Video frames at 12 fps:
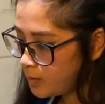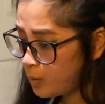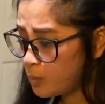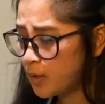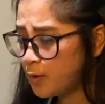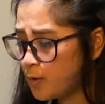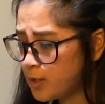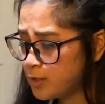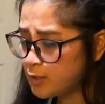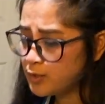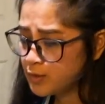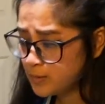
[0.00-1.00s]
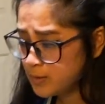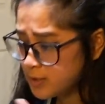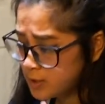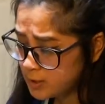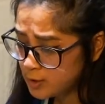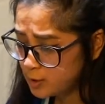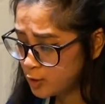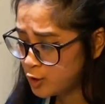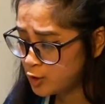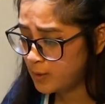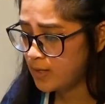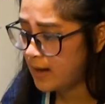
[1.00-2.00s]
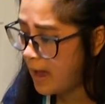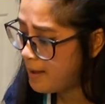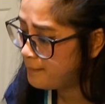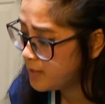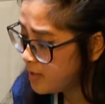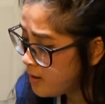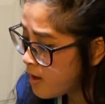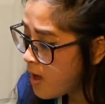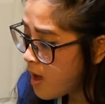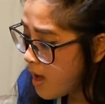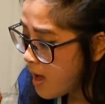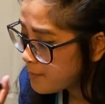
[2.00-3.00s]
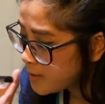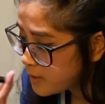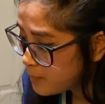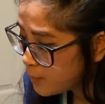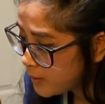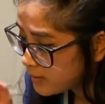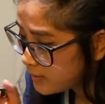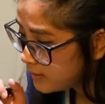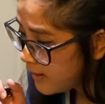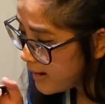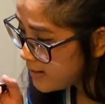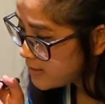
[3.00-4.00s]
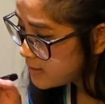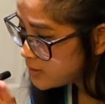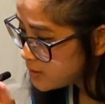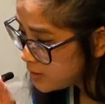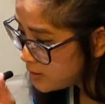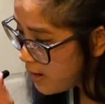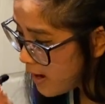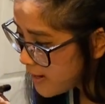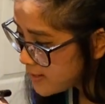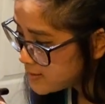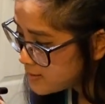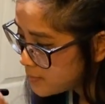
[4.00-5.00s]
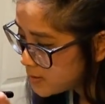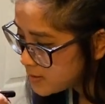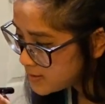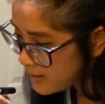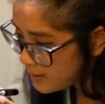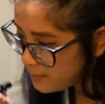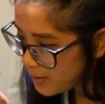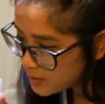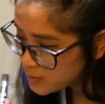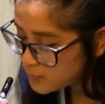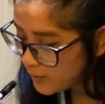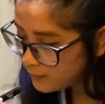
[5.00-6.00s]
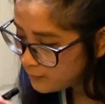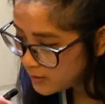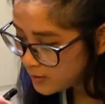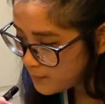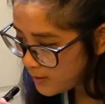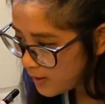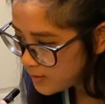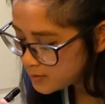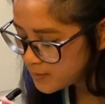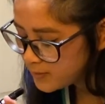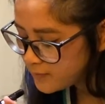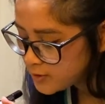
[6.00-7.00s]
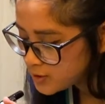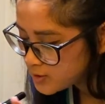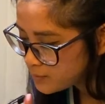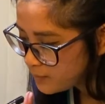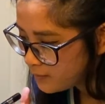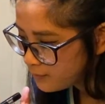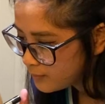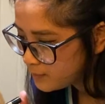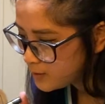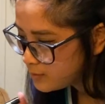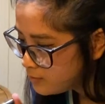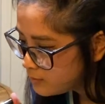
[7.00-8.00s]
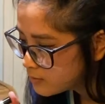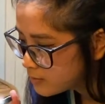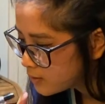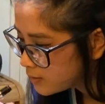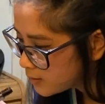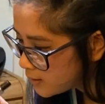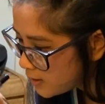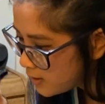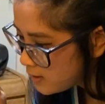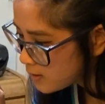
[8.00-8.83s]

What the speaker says: What I want you to do is just look straight at me. I'm gonna point the light into your eyes. I'm gonna stand about 12 inches away from you. Okay.